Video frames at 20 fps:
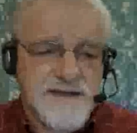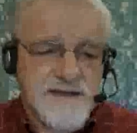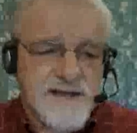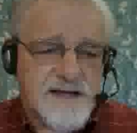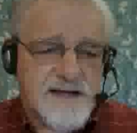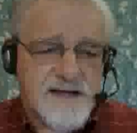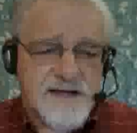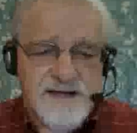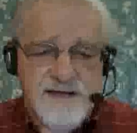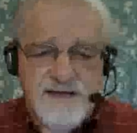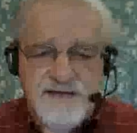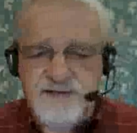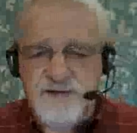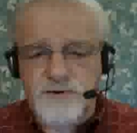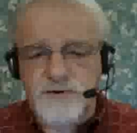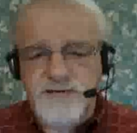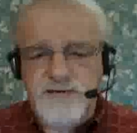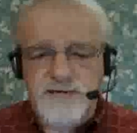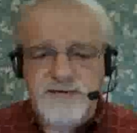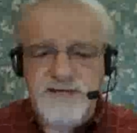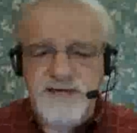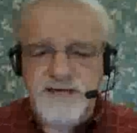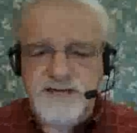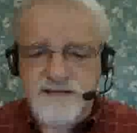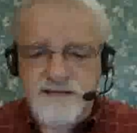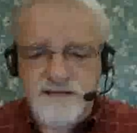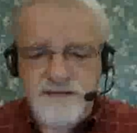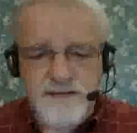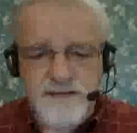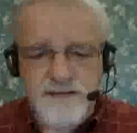Uh, you'll get
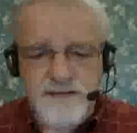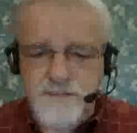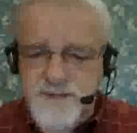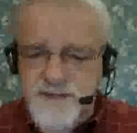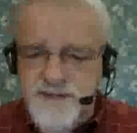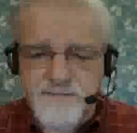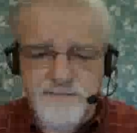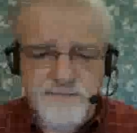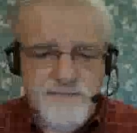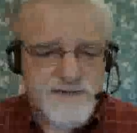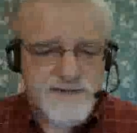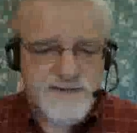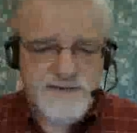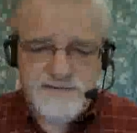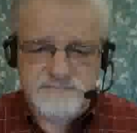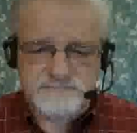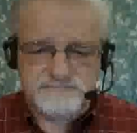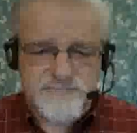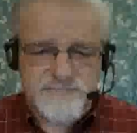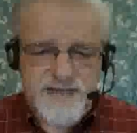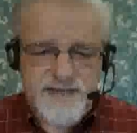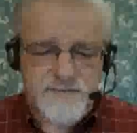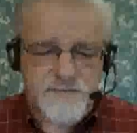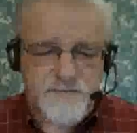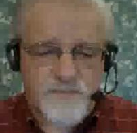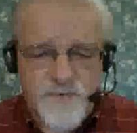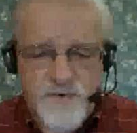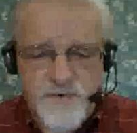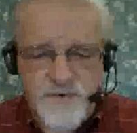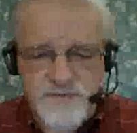dinged a little bit, but that
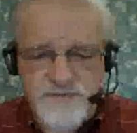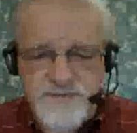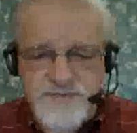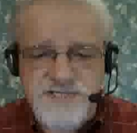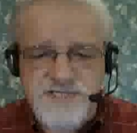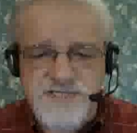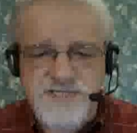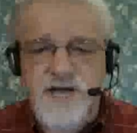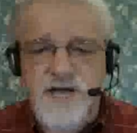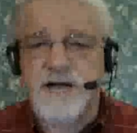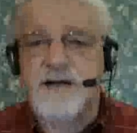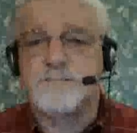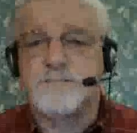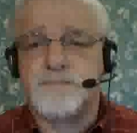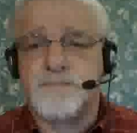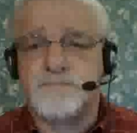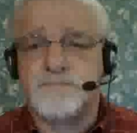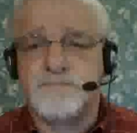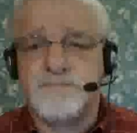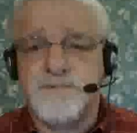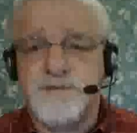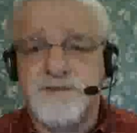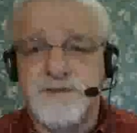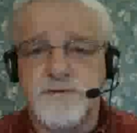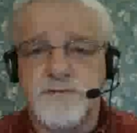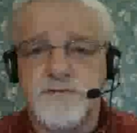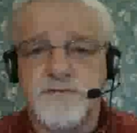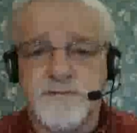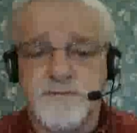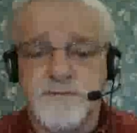won't stop
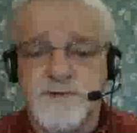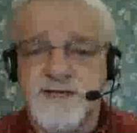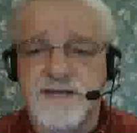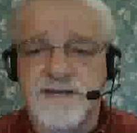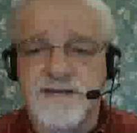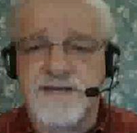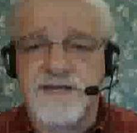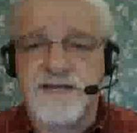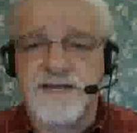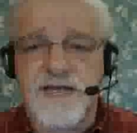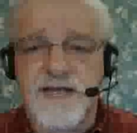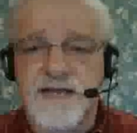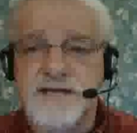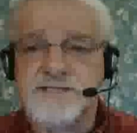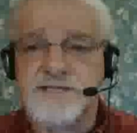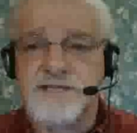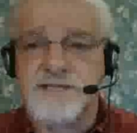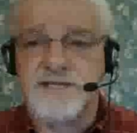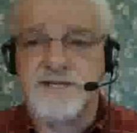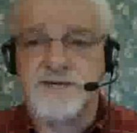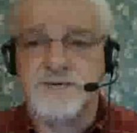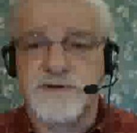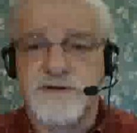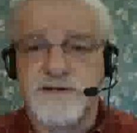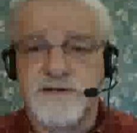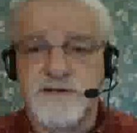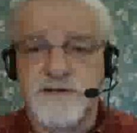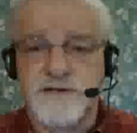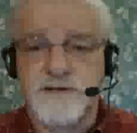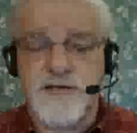you from getting an excellent grade
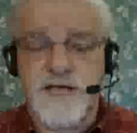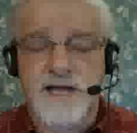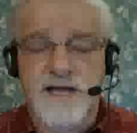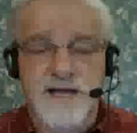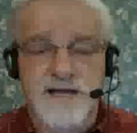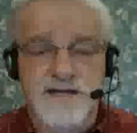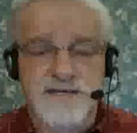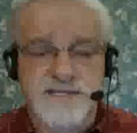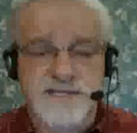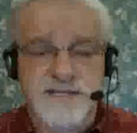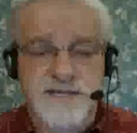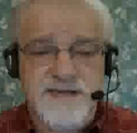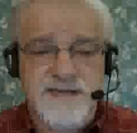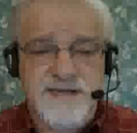in a class.